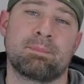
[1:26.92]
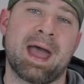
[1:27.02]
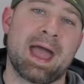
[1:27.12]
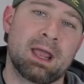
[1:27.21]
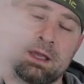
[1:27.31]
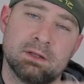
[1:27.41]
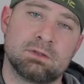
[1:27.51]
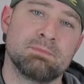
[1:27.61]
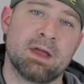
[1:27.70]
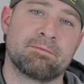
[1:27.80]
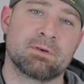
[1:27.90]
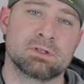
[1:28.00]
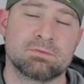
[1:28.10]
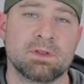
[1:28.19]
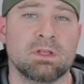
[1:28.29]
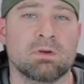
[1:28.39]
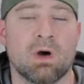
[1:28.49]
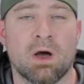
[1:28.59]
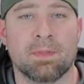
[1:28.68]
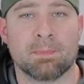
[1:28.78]
back to my first video
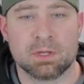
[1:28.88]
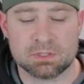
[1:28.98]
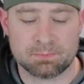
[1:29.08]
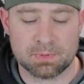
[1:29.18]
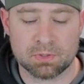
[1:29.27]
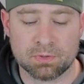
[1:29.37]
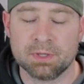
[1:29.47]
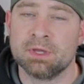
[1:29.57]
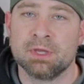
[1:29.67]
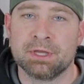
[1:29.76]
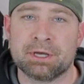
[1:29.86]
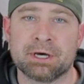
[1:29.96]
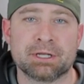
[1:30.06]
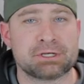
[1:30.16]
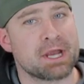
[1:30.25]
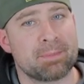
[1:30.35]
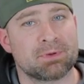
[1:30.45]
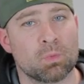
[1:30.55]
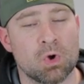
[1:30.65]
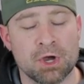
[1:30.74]
on the budget build, uh,
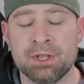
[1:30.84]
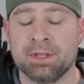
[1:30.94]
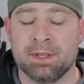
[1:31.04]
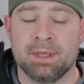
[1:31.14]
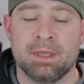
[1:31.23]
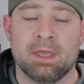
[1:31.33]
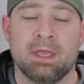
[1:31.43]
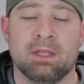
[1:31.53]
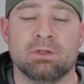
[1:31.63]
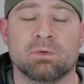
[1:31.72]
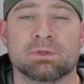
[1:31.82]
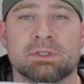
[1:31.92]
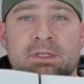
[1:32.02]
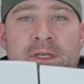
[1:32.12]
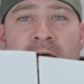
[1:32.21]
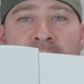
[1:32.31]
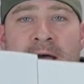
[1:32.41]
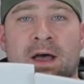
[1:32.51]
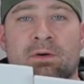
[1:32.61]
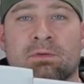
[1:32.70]
chapter 1 and you will see
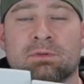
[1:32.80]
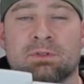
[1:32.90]
how